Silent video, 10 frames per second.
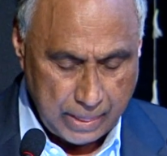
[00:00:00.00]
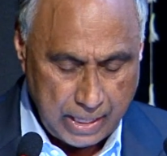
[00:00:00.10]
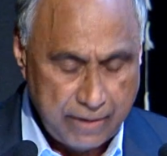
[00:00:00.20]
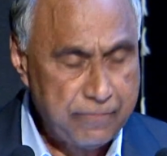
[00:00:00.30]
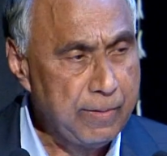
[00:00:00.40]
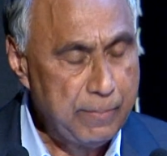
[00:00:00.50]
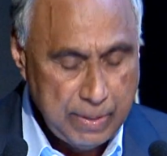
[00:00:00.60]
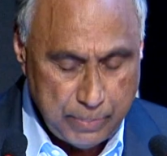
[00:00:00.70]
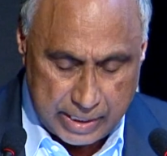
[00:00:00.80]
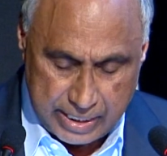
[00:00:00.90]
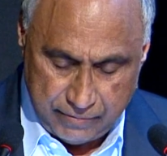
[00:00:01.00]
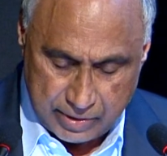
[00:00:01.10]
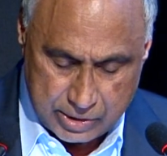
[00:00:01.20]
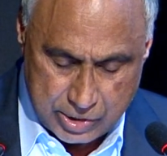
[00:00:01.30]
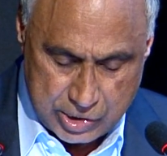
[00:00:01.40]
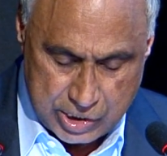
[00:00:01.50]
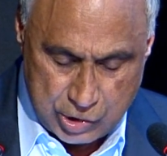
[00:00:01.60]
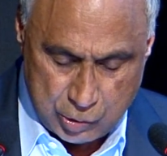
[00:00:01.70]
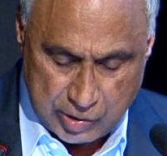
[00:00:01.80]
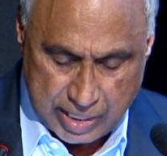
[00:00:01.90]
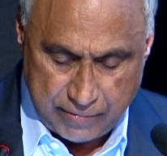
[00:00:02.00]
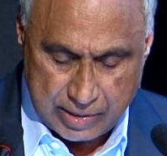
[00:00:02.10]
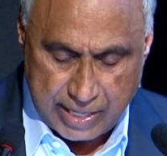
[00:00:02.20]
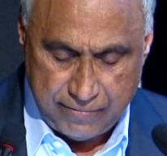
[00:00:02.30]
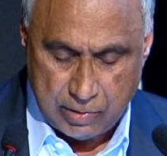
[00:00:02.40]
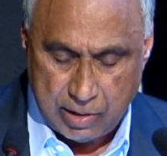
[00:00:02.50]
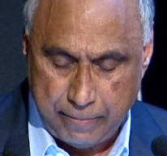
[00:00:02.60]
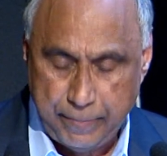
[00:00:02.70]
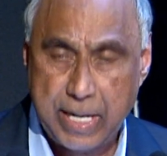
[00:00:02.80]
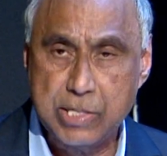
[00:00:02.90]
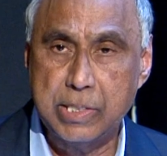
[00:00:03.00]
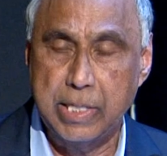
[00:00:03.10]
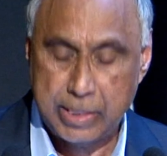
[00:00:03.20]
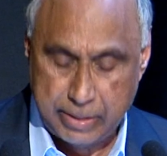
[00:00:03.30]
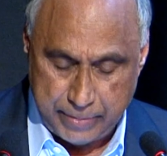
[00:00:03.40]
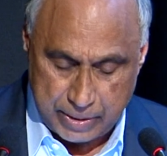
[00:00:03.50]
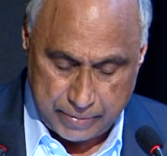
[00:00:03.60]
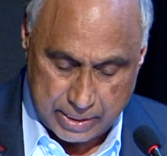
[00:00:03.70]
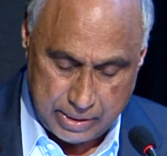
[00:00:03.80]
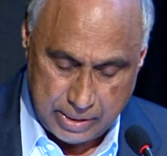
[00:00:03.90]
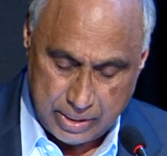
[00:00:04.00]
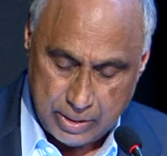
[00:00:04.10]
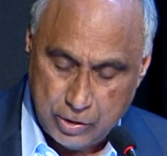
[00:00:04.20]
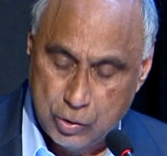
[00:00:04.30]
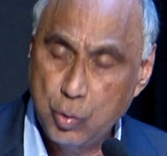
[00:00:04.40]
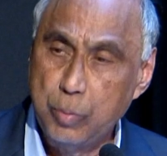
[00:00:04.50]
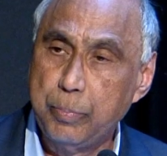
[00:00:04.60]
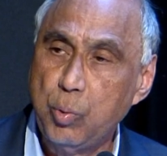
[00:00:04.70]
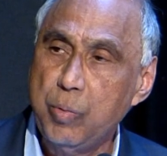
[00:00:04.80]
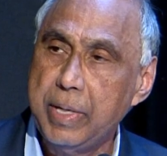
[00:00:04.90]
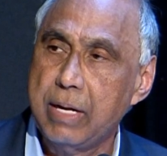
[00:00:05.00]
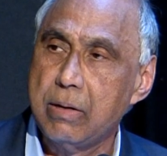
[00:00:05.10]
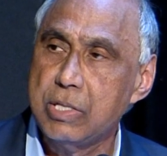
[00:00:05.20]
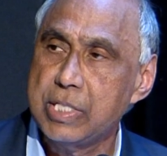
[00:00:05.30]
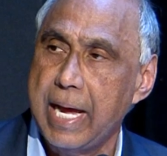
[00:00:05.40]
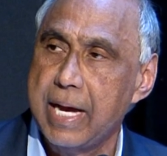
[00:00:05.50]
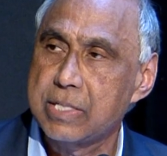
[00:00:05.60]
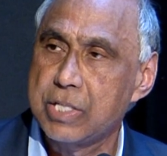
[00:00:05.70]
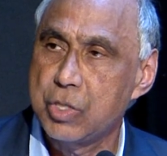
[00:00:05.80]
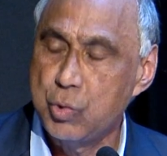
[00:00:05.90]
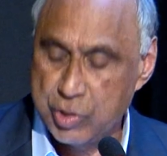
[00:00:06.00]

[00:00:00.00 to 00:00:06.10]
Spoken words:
I firmly believe and continue to have a lifelong passion and commitment to improving girls' access to